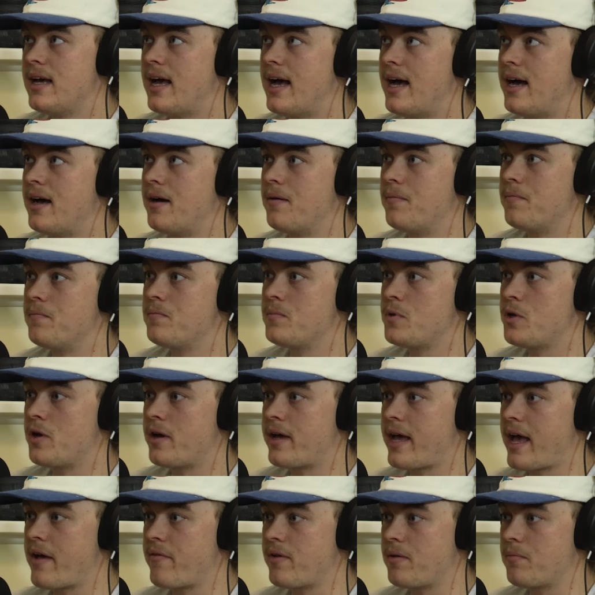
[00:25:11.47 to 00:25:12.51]

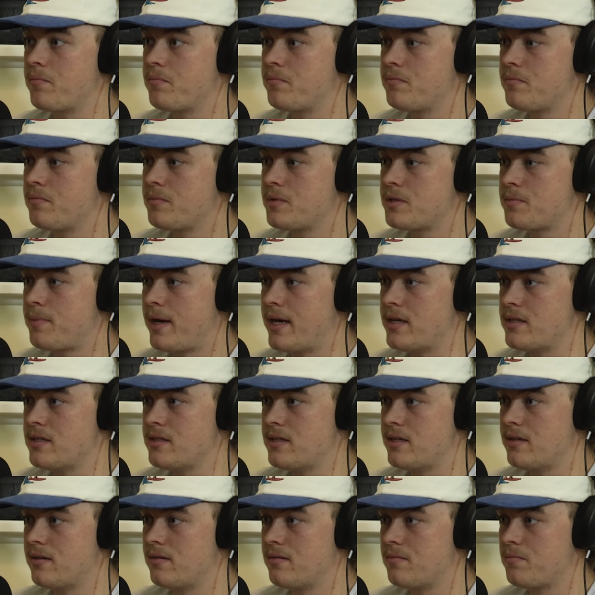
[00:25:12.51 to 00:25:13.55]
having spaces
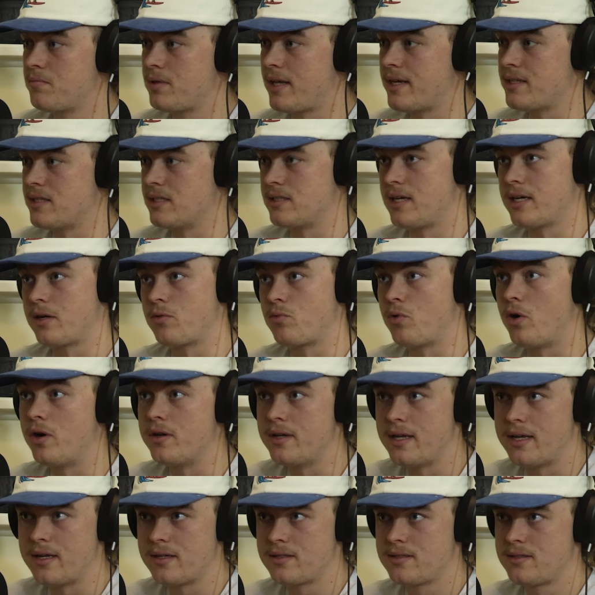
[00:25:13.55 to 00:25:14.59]
in places like
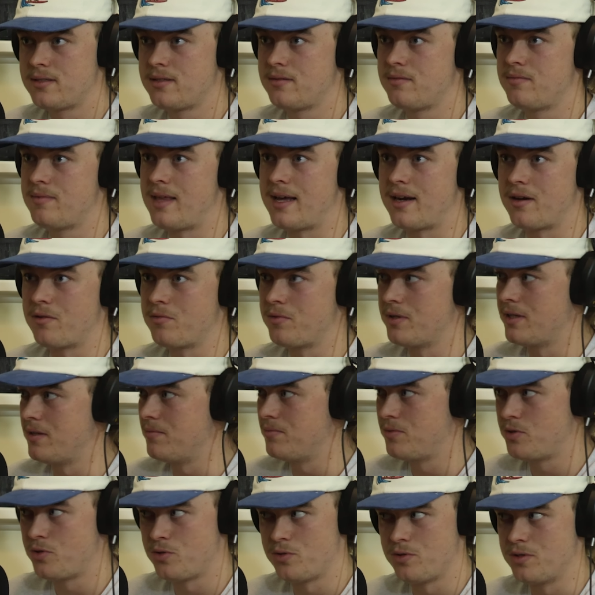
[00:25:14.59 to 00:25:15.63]
Rottnest that are really
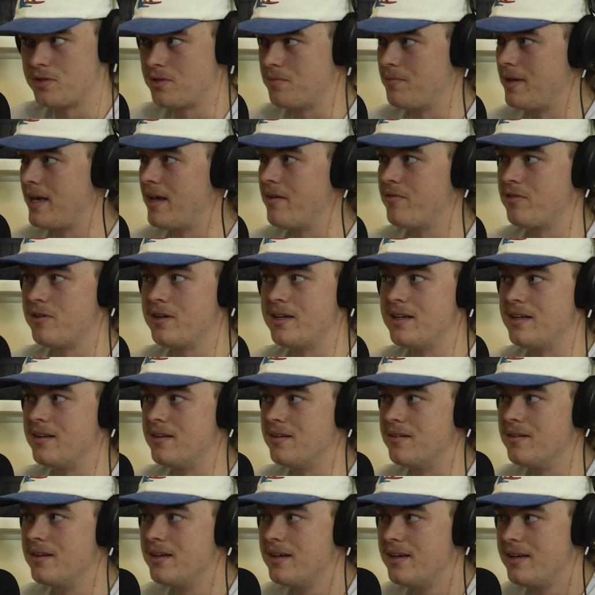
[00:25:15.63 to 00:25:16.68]
tourism heavy
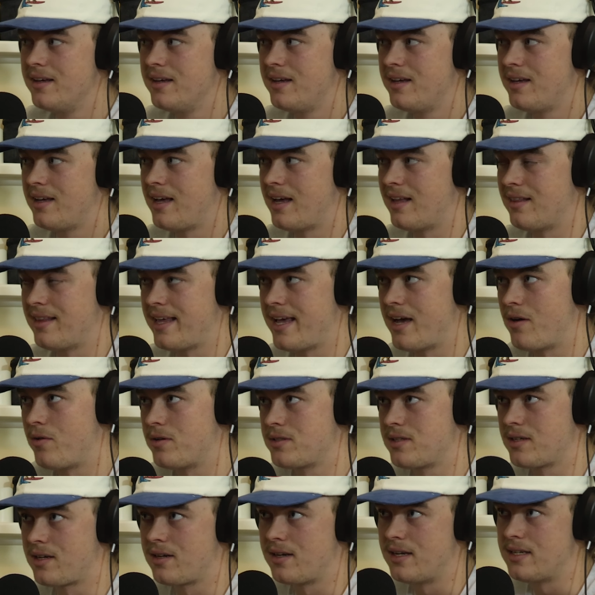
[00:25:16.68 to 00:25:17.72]
and allow
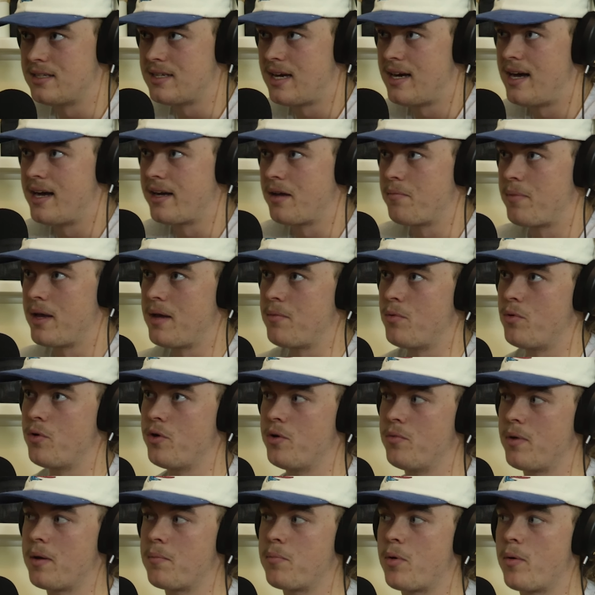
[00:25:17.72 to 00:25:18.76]
us to kind of target people
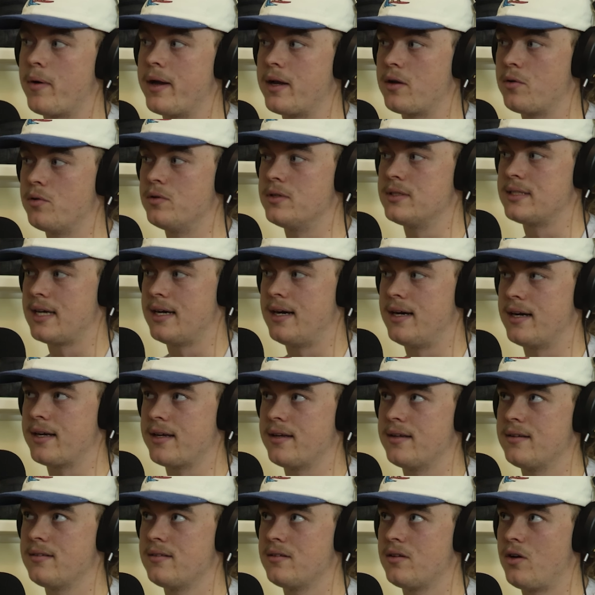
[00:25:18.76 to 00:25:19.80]
who we probably couldn't
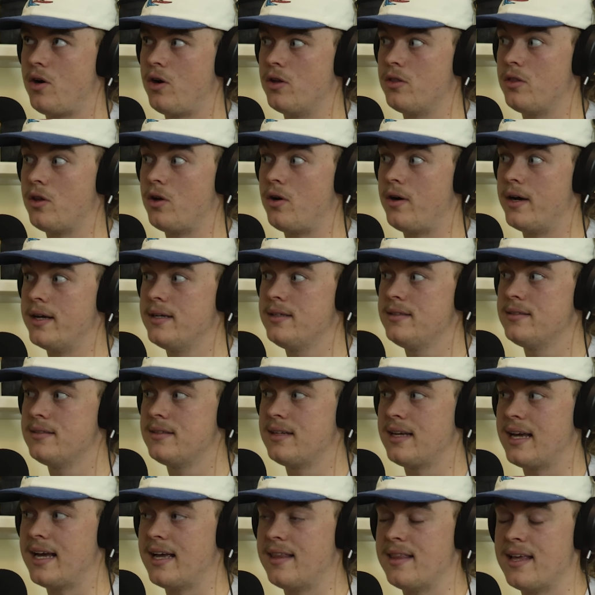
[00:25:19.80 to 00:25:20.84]
target online.
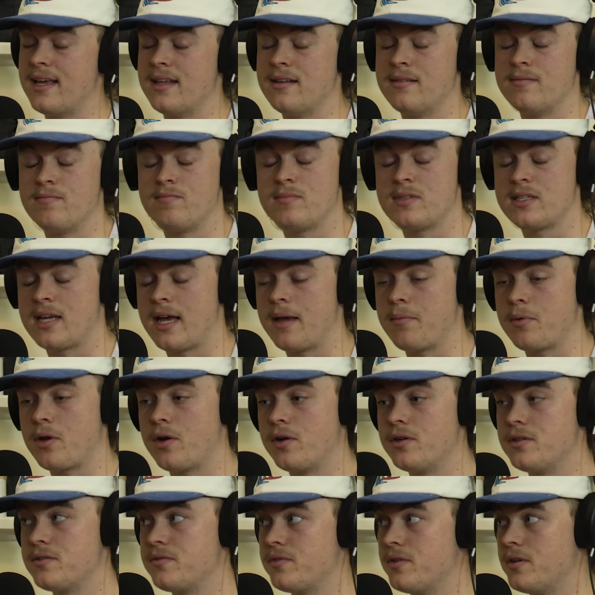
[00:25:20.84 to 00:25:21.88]
And then same
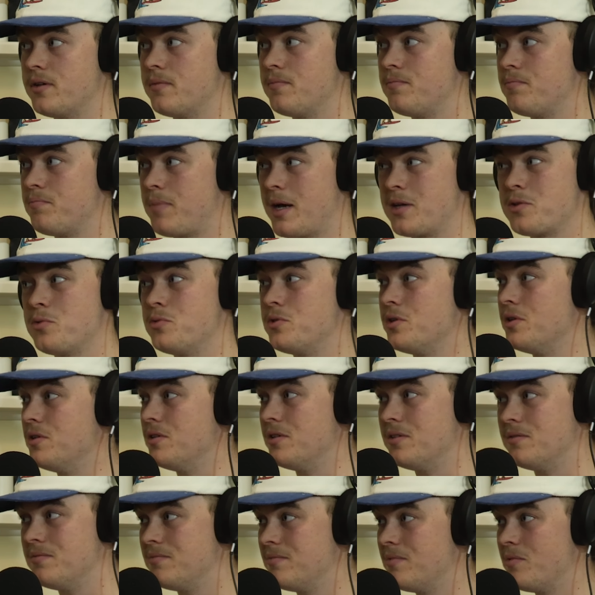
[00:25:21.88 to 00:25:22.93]
goes for Bustleton
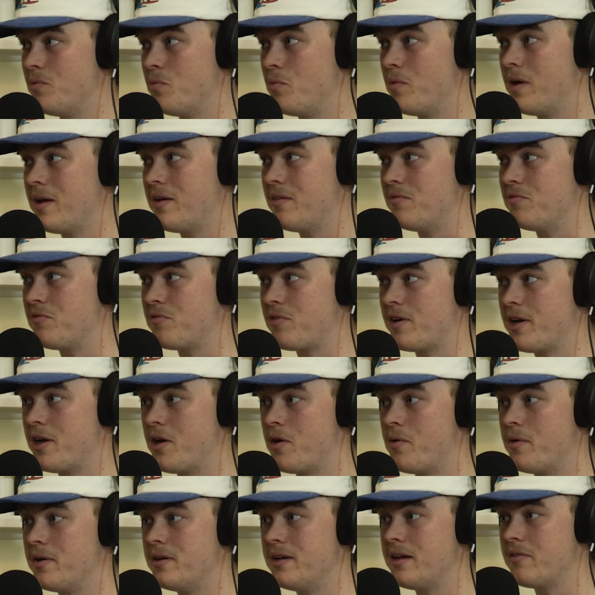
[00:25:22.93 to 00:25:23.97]
and
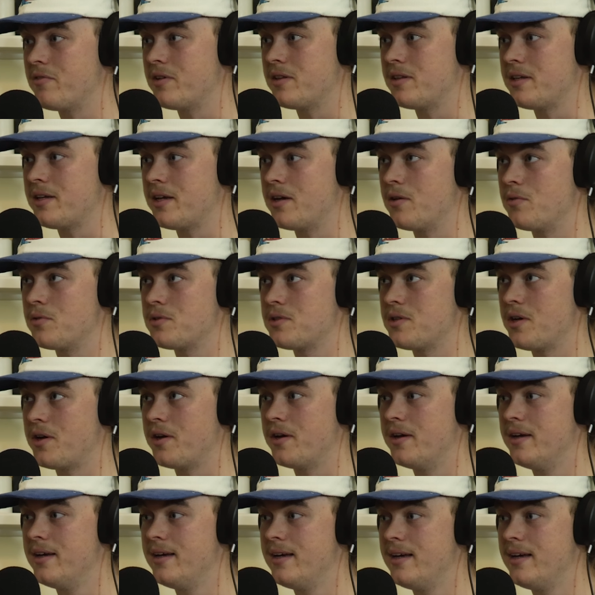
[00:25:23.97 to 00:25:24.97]
Freo and everything else. So